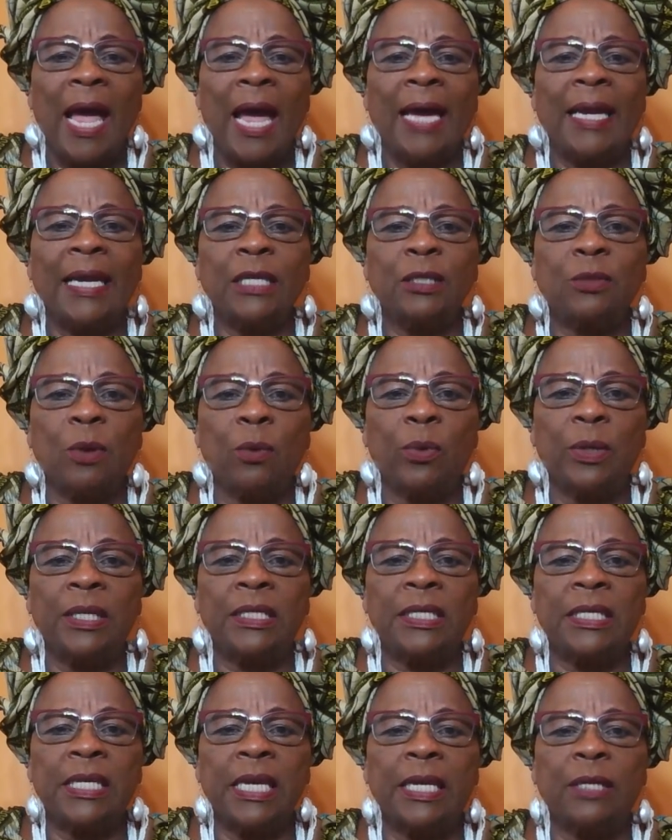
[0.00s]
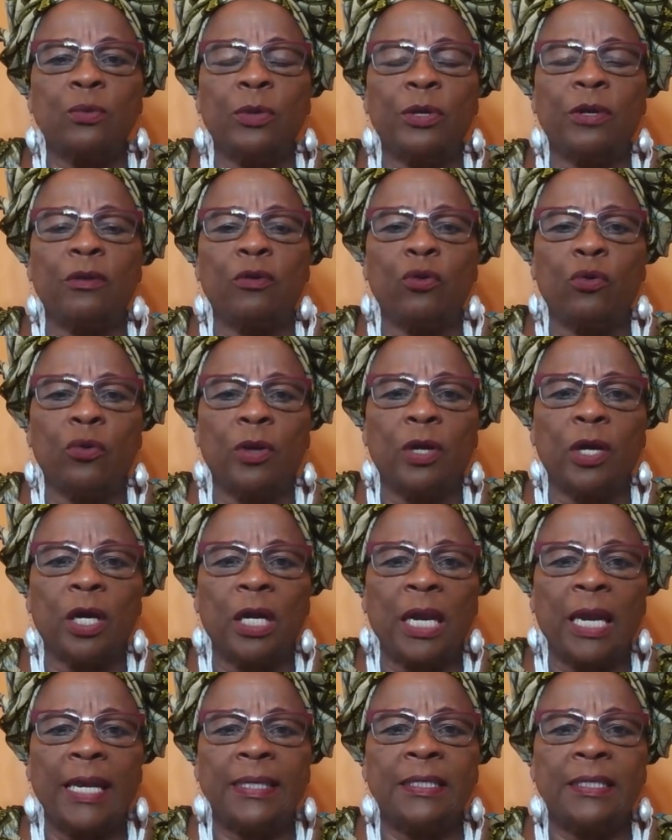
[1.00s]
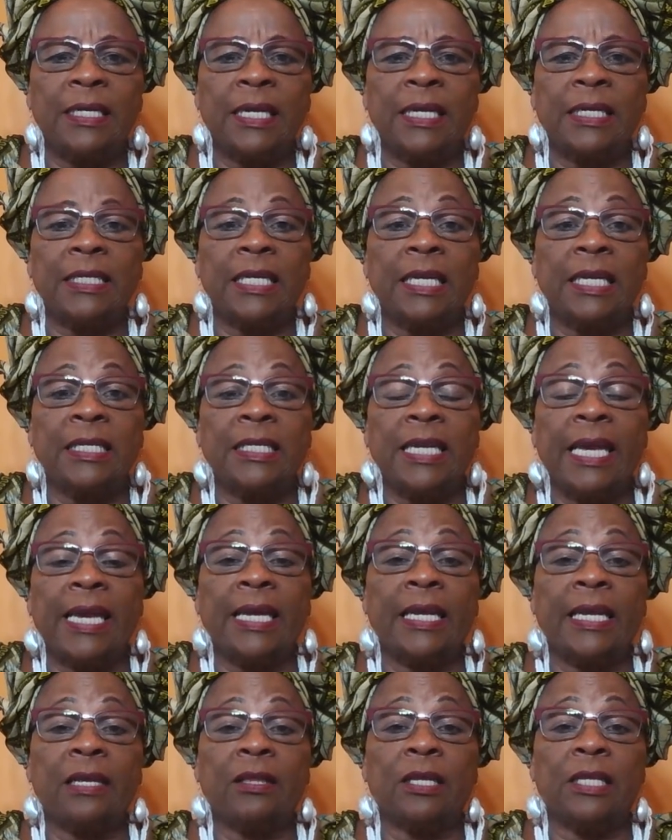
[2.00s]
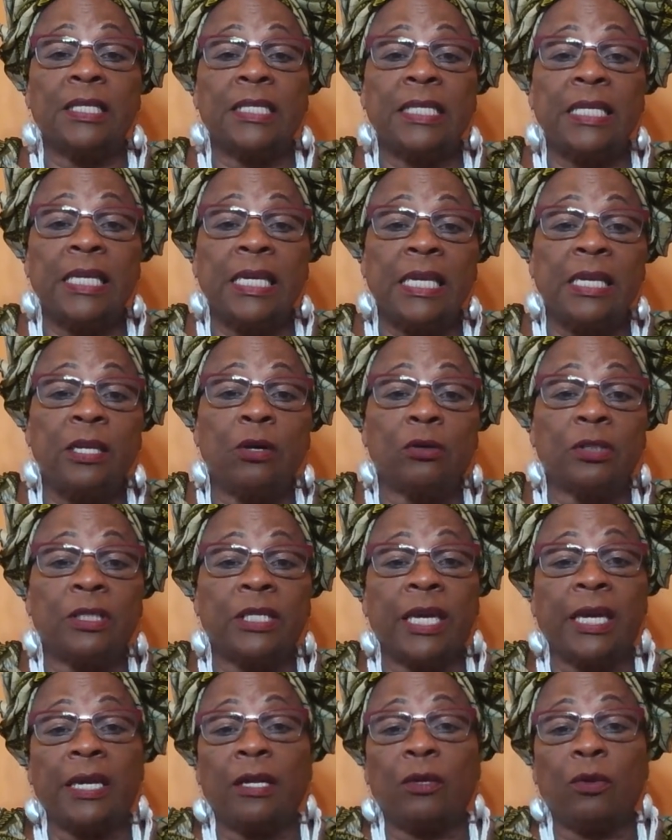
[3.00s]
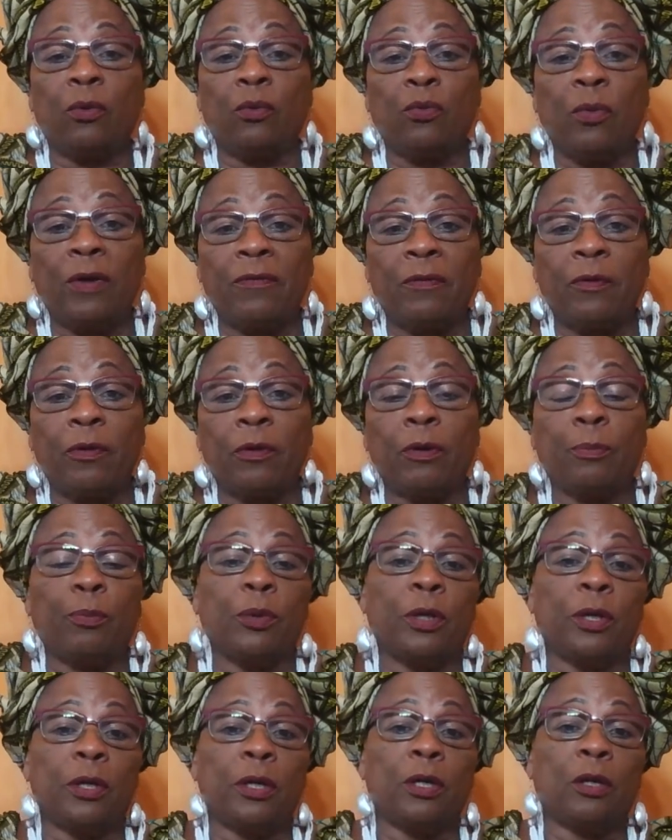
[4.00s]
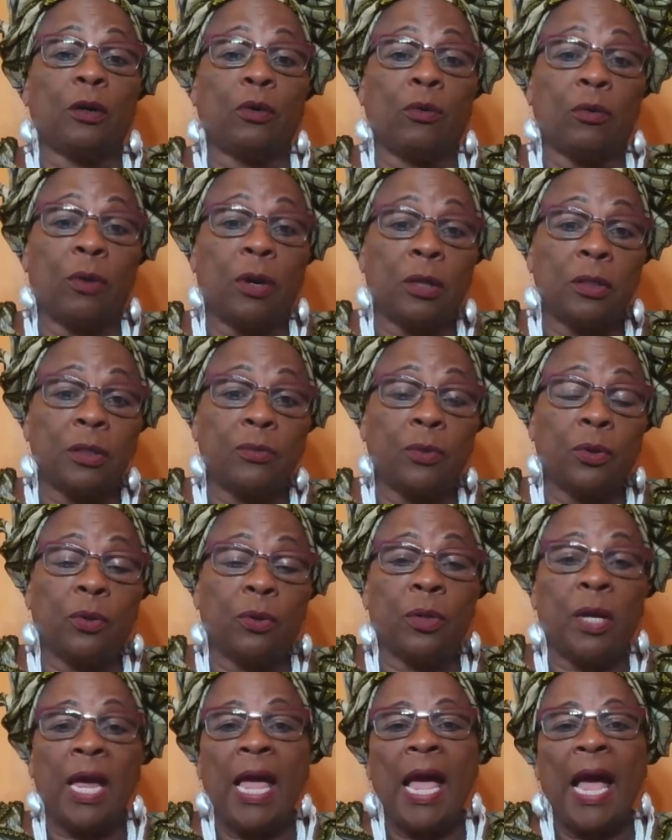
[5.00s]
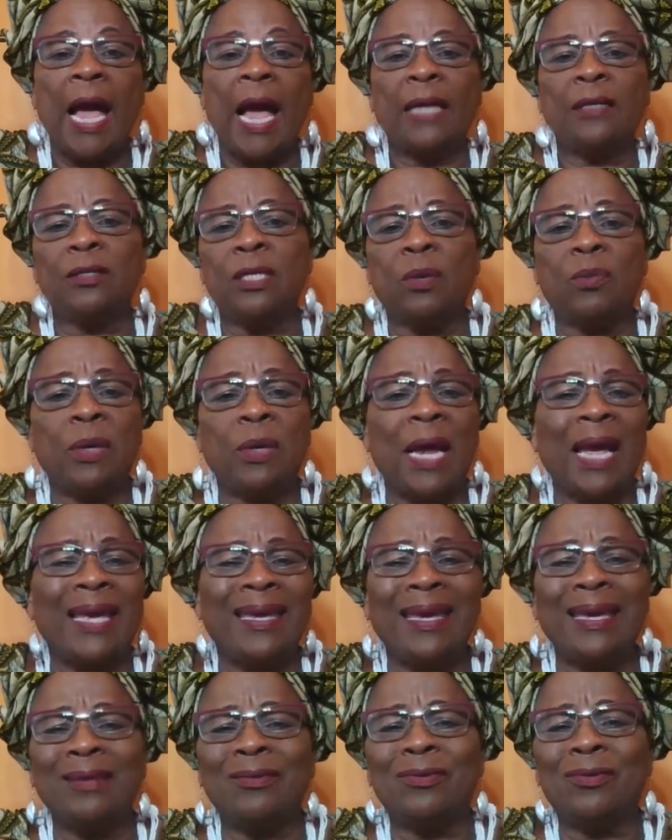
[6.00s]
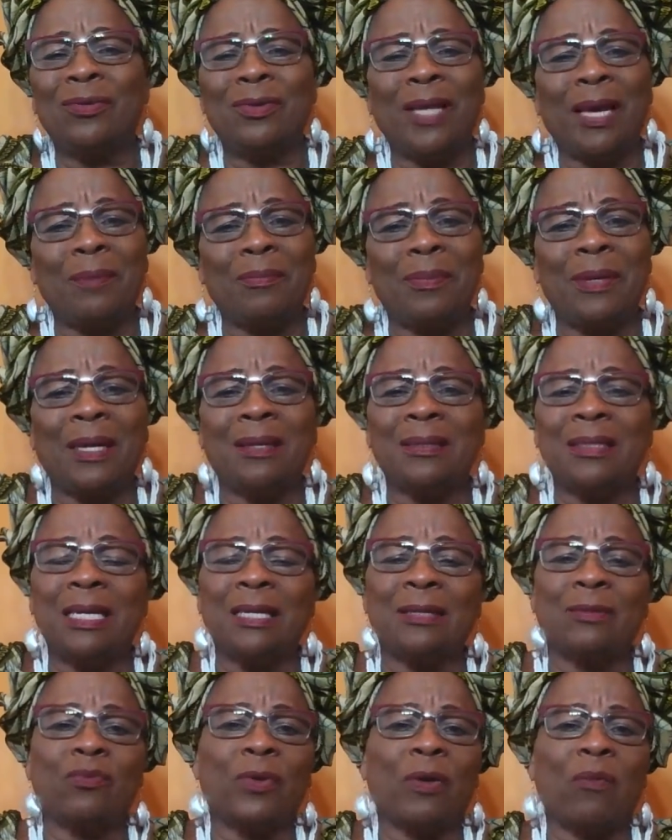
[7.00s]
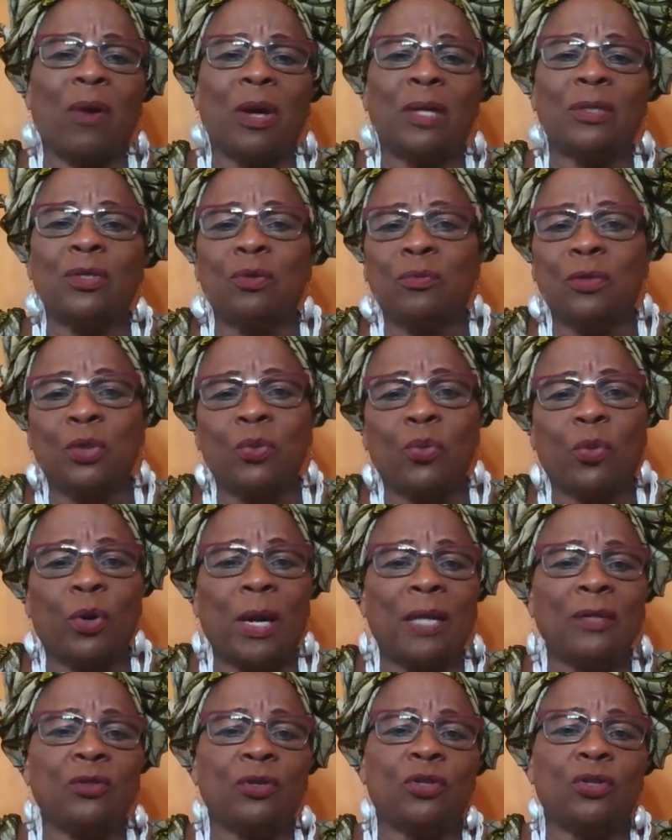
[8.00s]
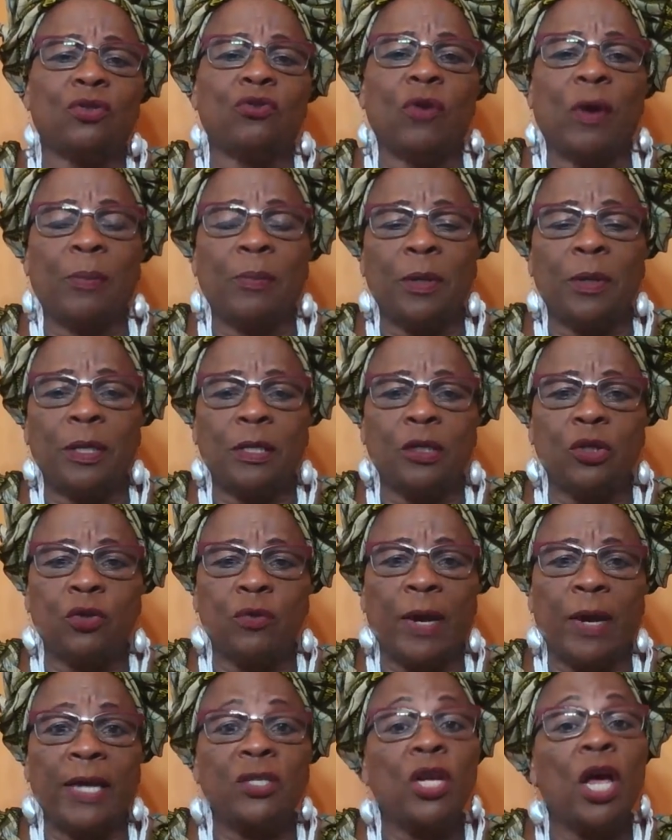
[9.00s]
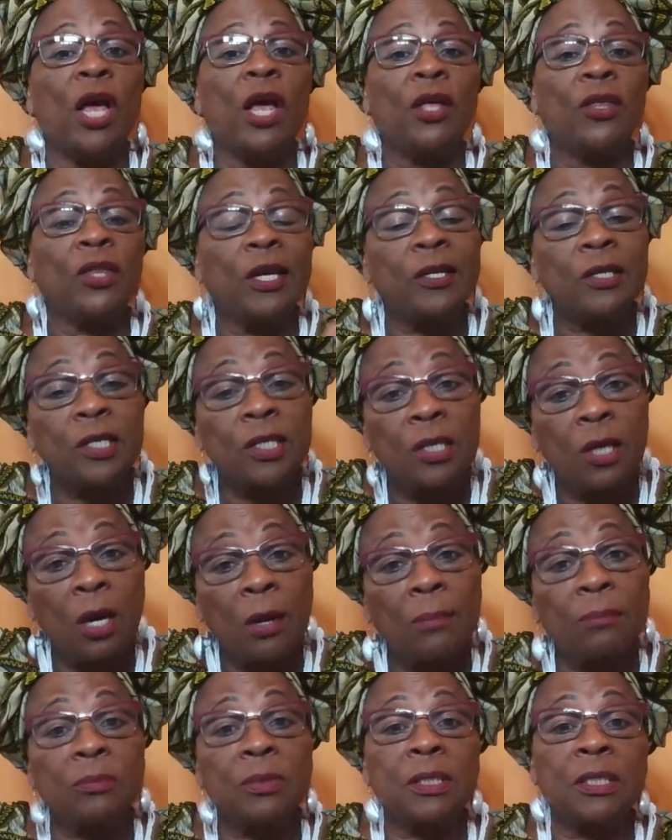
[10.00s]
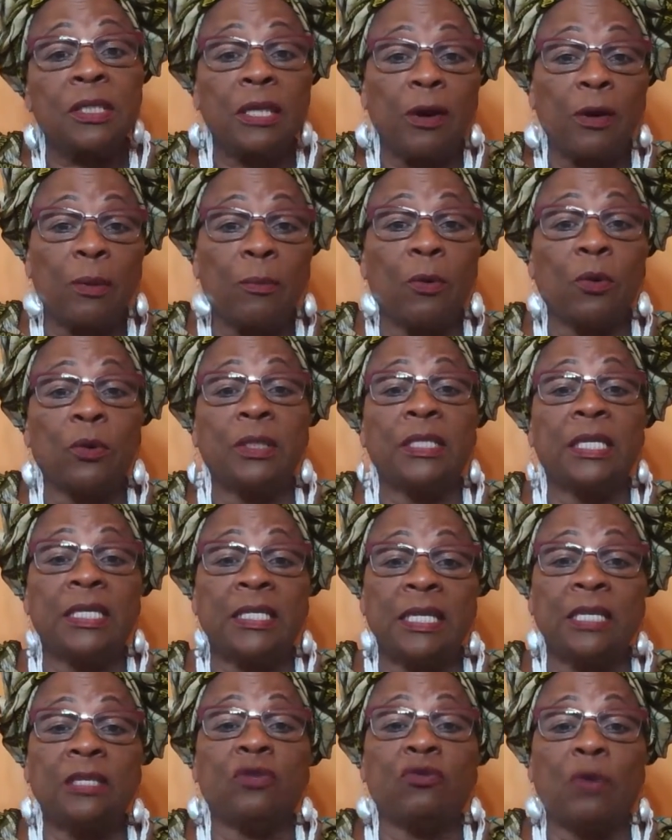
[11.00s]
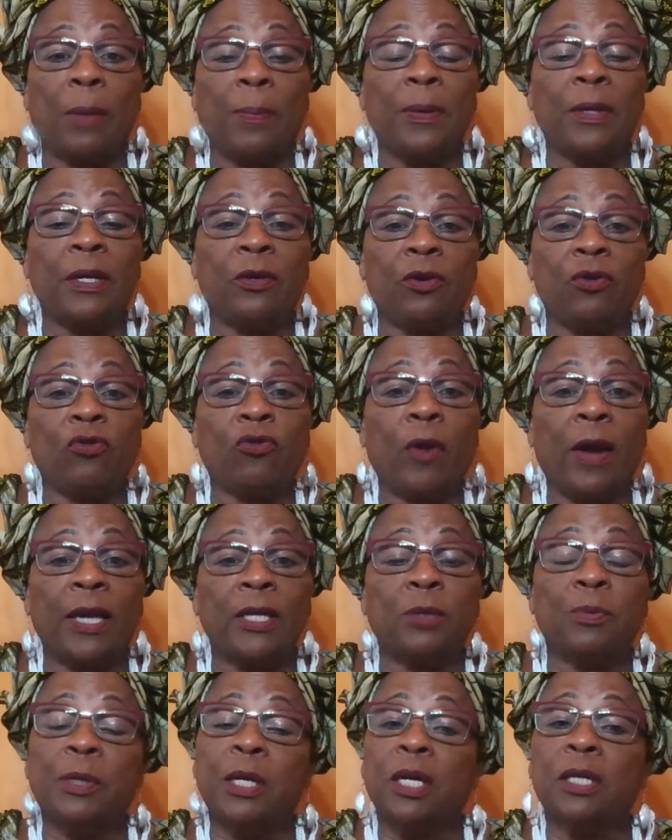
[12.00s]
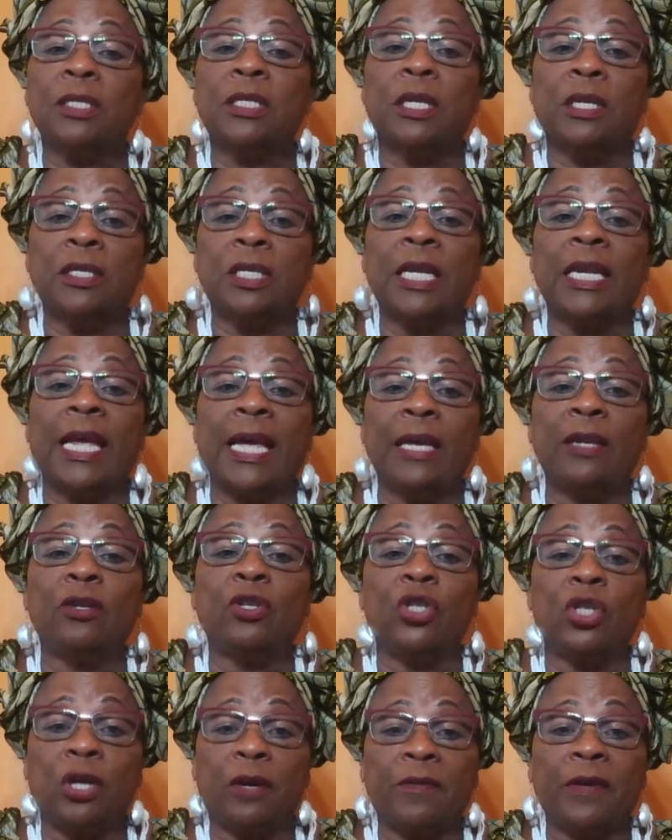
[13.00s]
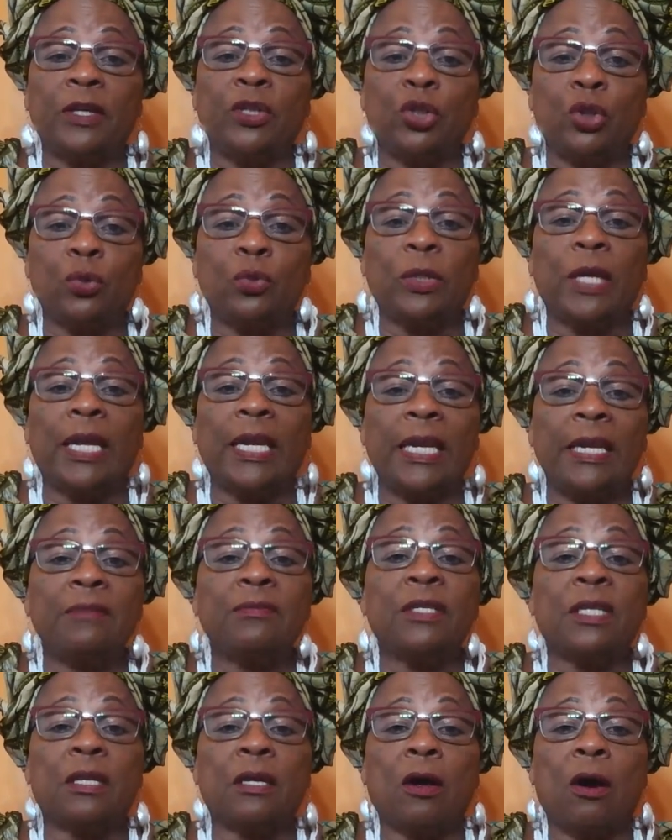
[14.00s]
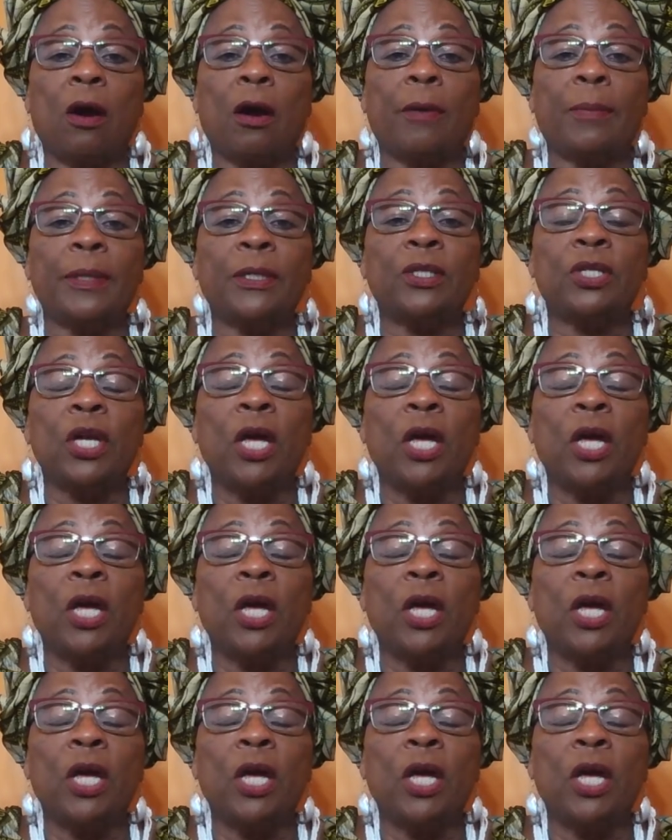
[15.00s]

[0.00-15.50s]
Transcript: And that's why when it says, when you're doing a cleansing, it says take it at the sea or take it at the river or put it at a crossroad. And you say, I can't do that because that requires too much work. I'll just drop it in the trash. There's some ceremonies that says drop it in the trash because there's an energy of Eshu that lives in the garbage.